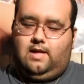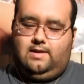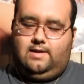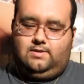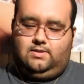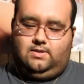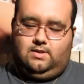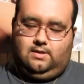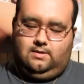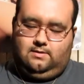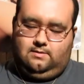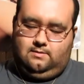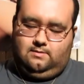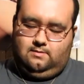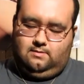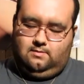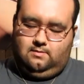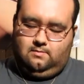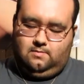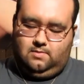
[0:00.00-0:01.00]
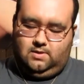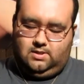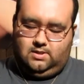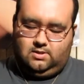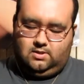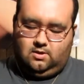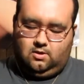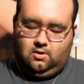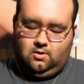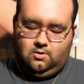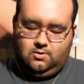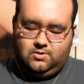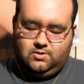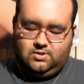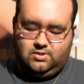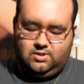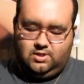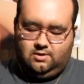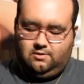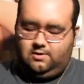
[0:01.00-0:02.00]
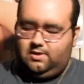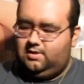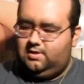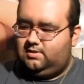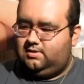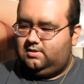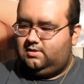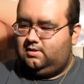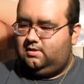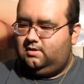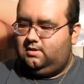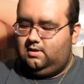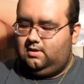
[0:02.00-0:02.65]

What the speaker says: I say. But it's the whole series.